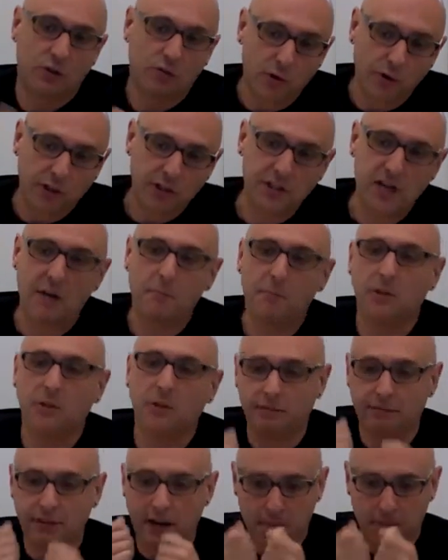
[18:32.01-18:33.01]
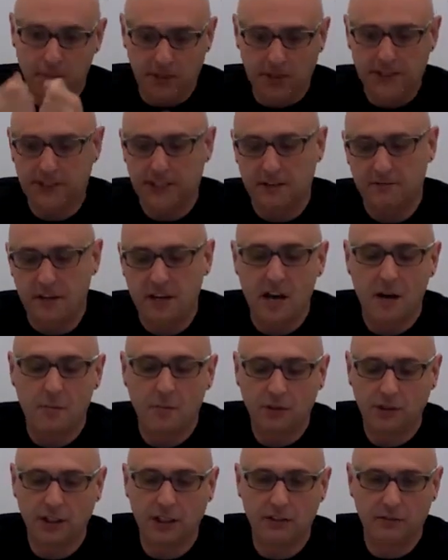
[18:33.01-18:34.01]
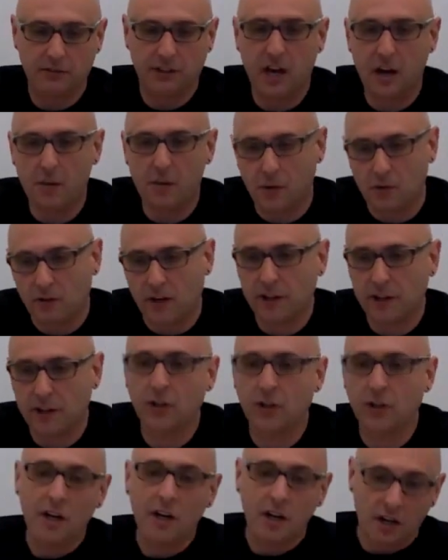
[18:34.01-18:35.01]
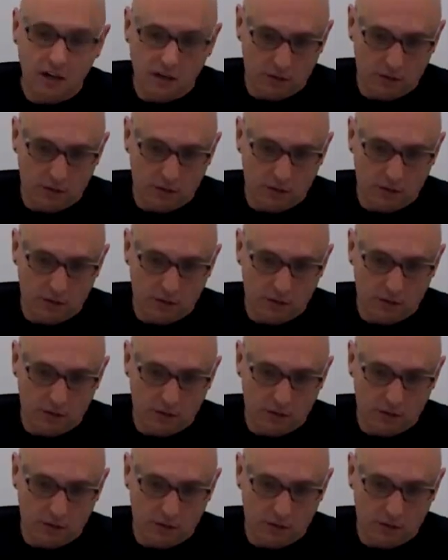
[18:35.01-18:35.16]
So, for example, if I place a VM on a given hypervisor,